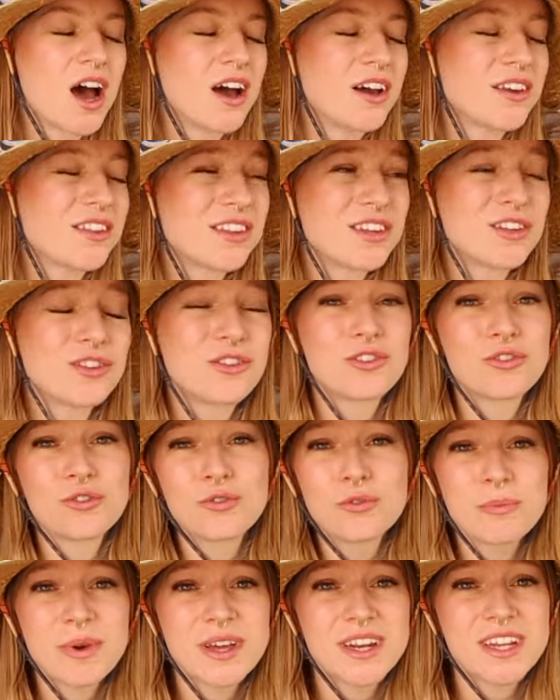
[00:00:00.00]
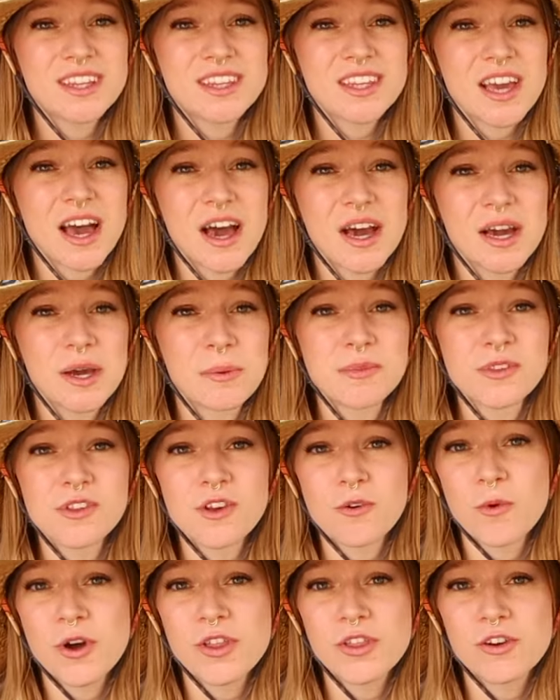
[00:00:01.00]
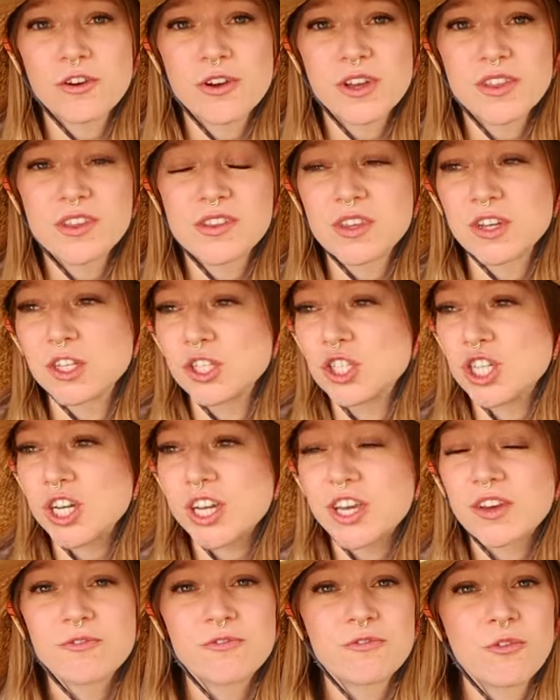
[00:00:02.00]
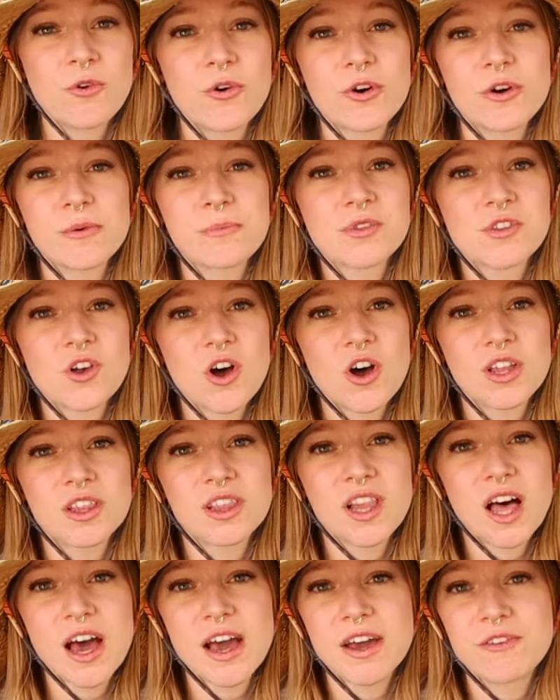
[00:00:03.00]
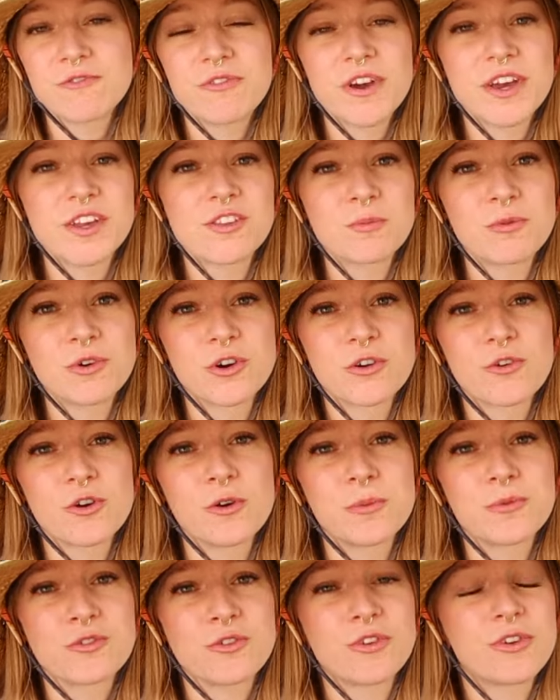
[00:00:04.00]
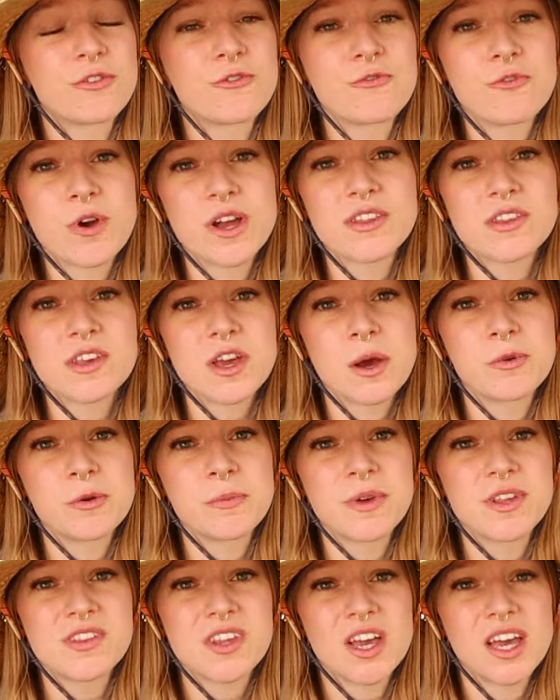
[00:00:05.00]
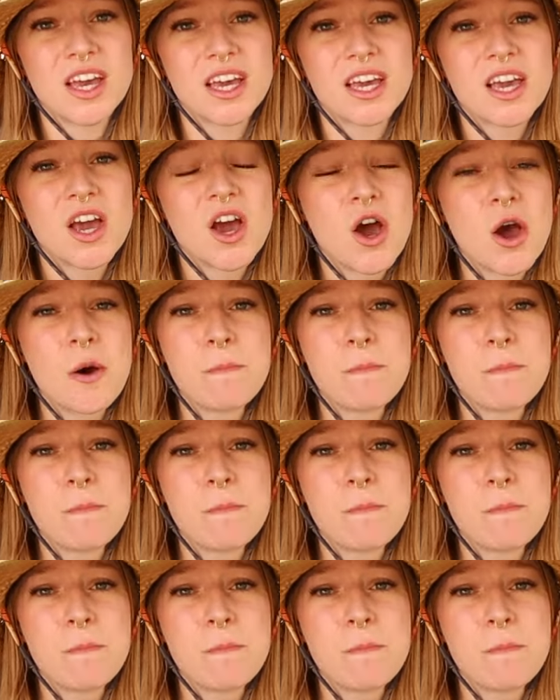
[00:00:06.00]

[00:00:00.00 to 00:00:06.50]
I see too many times, whether it's the chicken forums online, Facebook groups, or even friends coming to me saying,